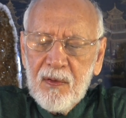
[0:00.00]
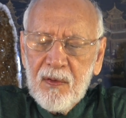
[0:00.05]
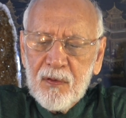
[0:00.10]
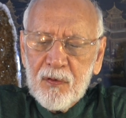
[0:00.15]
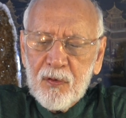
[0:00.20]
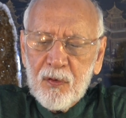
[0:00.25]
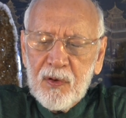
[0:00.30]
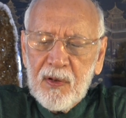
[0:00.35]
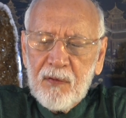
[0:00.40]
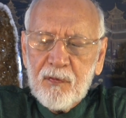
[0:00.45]

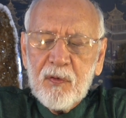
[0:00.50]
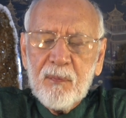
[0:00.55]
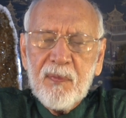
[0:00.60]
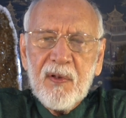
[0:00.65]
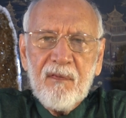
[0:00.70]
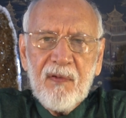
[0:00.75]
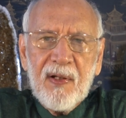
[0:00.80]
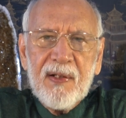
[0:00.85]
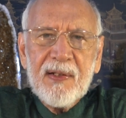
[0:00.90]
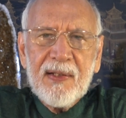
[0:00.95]
So you have to
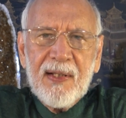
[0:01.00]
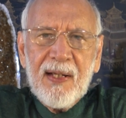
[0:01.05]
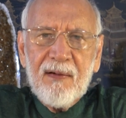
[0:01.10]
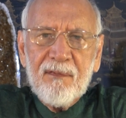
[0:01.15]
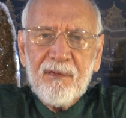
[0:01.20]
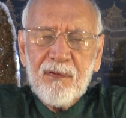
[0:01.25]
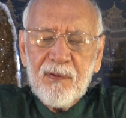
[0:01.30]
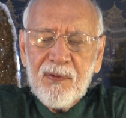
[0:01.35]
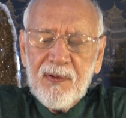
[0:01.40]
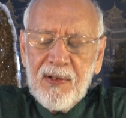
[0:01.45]
be very
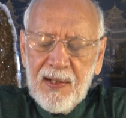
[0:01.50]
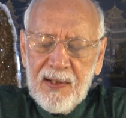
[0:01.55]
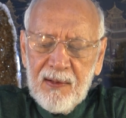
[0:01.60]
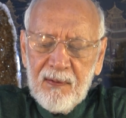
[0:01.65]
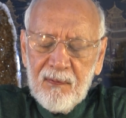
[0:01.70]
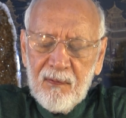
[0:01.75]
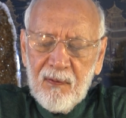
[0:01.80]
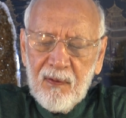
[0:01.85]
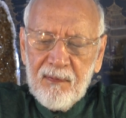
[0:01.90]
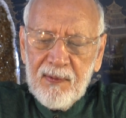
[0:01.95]
careful
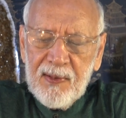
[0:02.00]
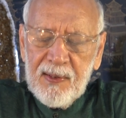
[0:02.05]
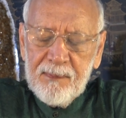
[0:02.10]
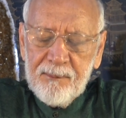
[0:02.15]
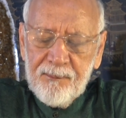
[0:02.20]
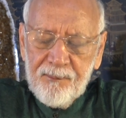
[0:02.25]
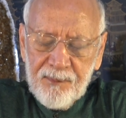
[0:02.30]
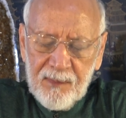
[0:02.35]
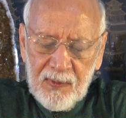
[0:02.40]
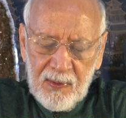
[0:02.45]
there, all
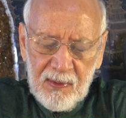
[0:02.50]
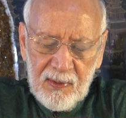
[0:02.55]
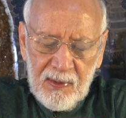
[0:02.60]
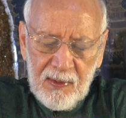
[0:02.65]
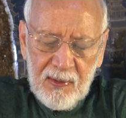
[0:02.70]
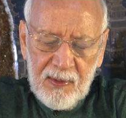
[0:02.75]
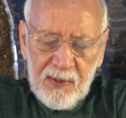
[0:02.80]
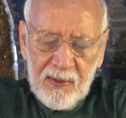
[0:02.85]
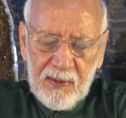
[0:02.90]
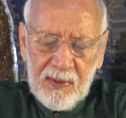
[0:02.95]
right?
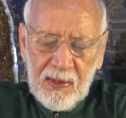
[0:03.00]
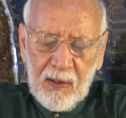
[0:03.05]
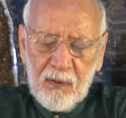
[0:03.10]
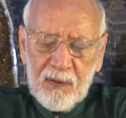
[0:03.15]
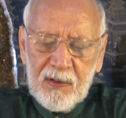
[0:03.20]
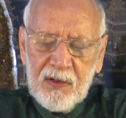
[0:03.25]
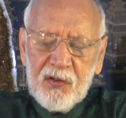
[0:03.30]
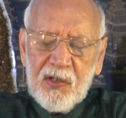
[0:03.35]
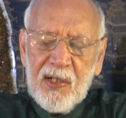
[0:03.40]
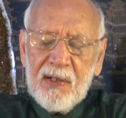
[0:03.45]
Now
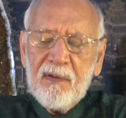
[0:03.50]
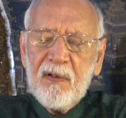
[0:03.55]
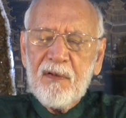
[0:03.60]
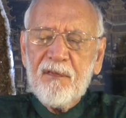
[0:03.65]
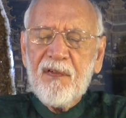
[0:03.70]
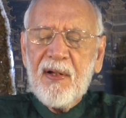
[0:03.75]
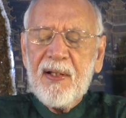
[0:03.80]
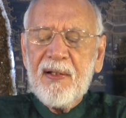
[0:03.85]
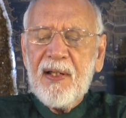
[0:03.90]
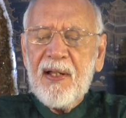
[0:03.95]
the general
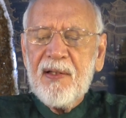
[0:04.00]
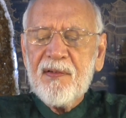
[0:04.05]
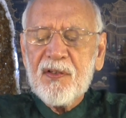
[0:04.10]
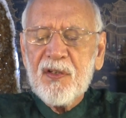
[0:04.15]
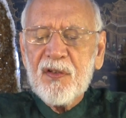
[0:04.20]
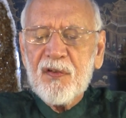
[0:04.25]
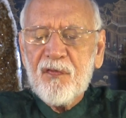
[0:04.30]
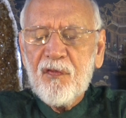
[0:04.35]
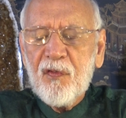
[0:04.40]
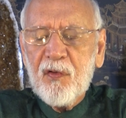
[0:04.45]

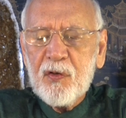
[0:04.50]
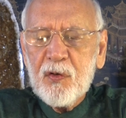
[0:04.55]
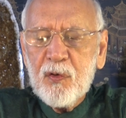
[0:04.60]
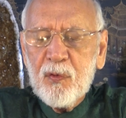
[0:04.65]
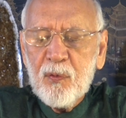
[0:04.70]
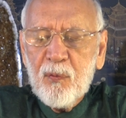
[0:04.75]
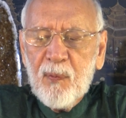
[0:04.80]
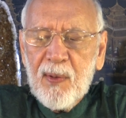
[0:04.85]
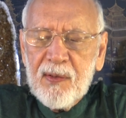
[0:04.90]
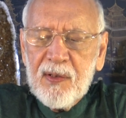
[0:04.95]
finances for
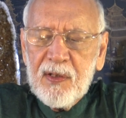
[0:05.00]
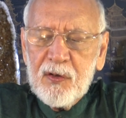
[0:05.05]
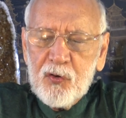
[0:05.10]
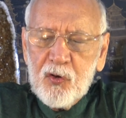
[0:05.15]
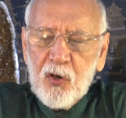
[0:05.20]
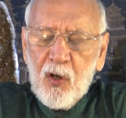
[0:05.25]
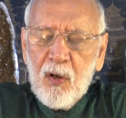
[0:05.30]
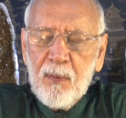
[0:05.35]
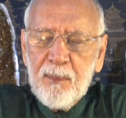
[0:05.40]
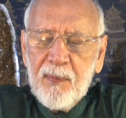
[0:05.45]
you, whether
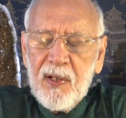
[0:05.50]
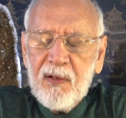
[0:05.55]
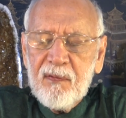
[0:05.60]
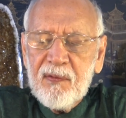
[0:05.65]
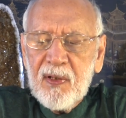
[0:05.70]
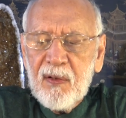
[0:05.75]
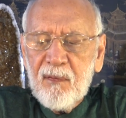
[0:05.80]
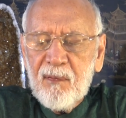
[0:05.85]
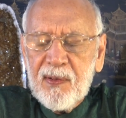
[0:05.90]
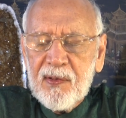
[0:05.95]
job
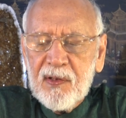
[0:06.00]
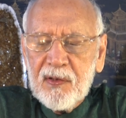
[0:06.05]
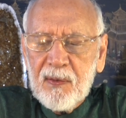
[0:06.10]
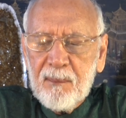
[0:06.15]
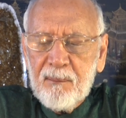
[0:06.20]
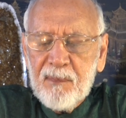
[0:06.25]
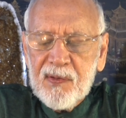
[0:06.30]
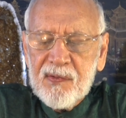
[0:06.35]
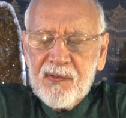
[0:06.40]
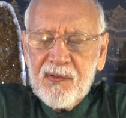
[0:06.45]
area, whether
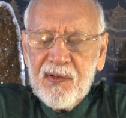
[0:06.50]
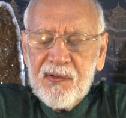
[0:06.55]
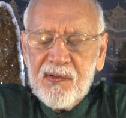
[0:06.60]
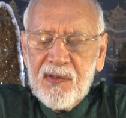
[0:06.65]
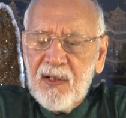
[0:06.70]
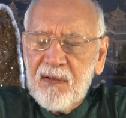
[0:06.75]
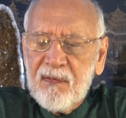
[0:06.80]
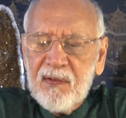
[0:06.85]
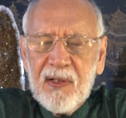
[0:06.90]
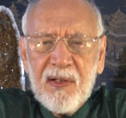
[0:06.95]
the
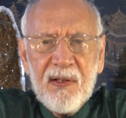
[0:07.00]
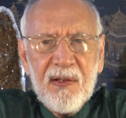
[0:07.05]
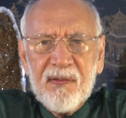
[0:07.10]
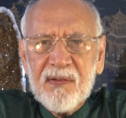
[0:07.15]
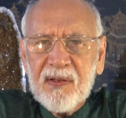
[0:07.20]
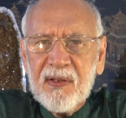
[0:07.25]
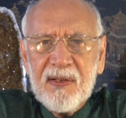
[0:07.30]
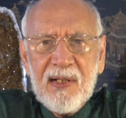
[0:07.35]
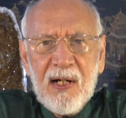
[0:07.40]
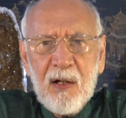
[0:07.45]
business area,
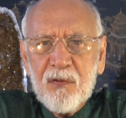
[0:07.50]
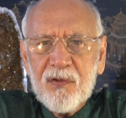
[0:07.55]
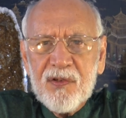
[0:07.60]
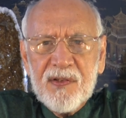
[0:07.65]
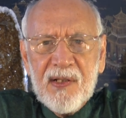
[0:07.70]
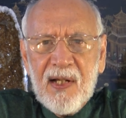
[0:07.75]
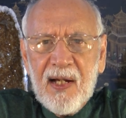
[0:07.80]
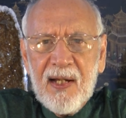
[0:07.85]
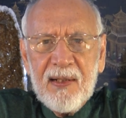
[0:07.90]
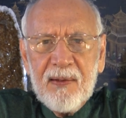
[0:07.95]
is a
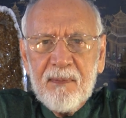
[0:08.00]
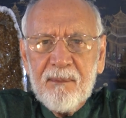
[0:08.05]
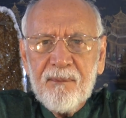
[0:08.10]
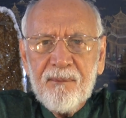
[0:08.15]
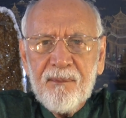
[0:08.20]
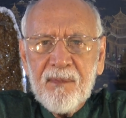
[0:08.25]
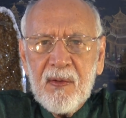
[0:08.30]
downside.